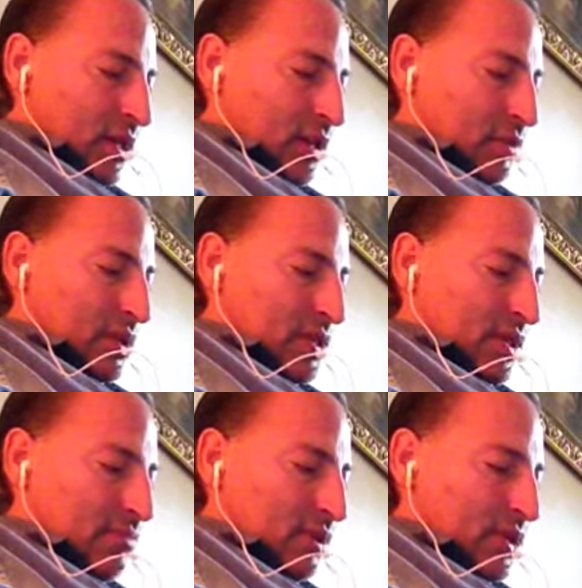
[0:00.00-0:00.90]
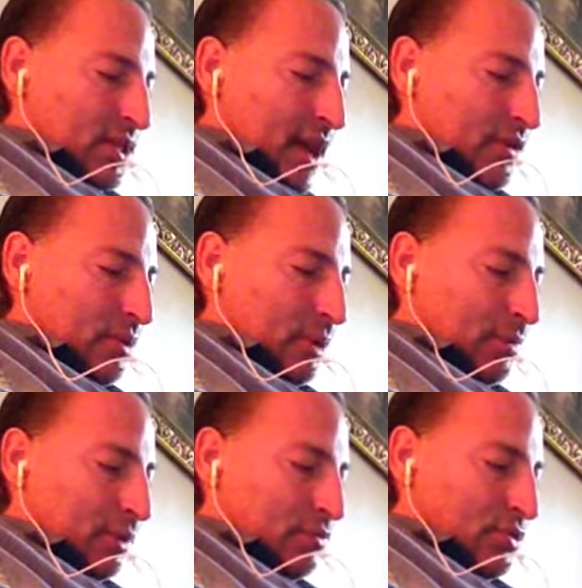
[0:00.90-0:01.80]
He will assemble the scattered
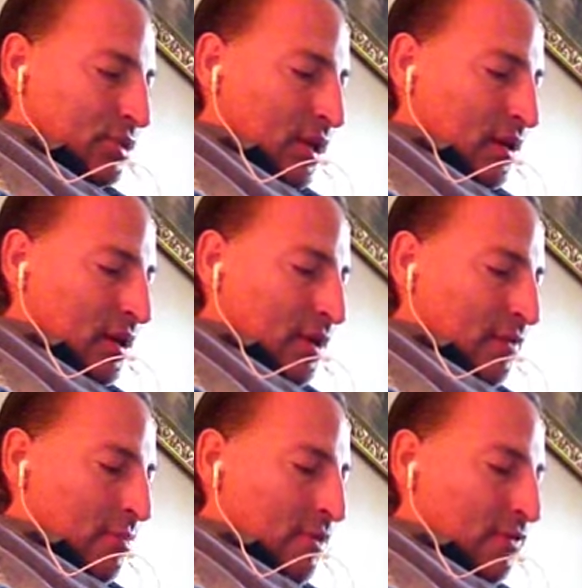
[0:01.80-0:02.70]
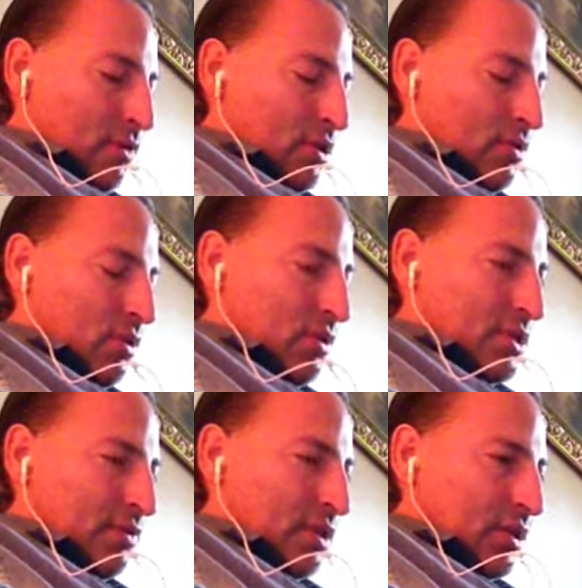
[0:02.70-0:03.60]
people of Judah from the four
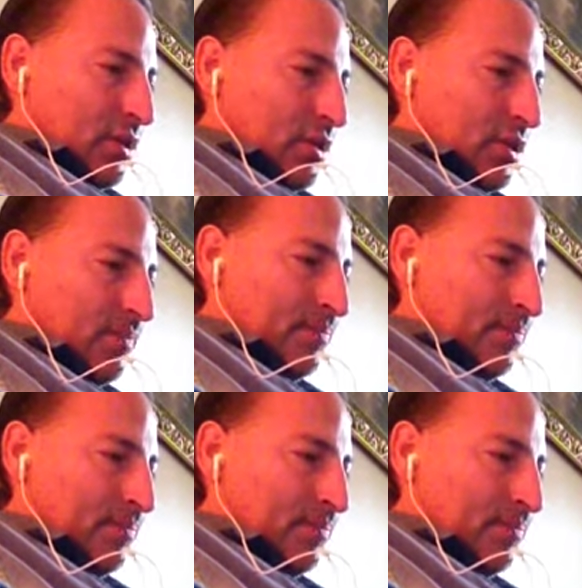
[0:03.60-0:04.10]
corners of the earth.